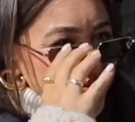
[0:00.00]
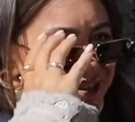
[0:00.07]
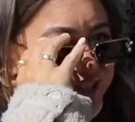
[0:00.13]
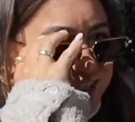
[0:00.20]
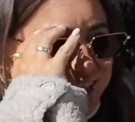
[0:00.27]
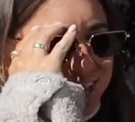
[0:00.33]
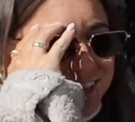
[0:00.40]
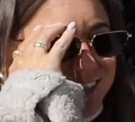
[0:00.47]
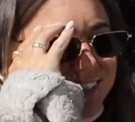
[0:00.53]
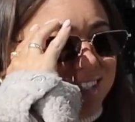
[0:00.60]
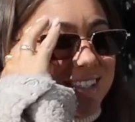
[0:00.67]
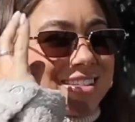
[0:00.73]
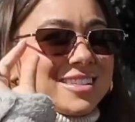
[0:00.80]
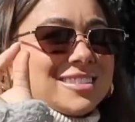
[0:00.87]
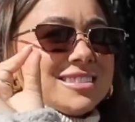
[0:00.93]
which is
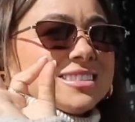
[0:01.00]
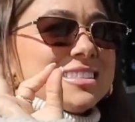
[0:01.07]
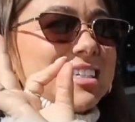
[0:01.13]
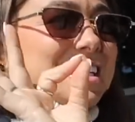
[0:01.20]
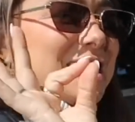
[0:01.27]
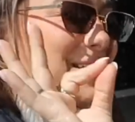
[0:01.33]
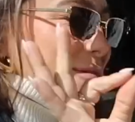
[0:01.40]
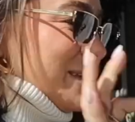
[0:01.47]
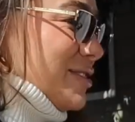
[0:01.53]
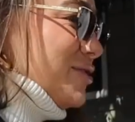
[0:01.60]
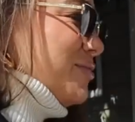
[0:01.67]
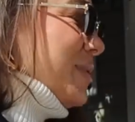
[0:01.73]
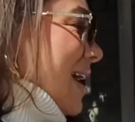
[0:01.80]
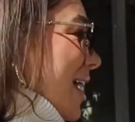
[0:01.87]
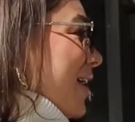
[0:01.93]
gonna be
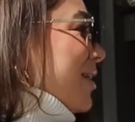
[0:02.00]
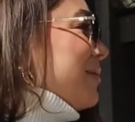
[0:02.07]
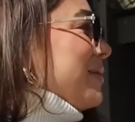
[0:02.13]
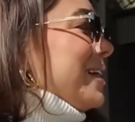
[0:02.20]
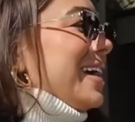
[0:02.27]
superb,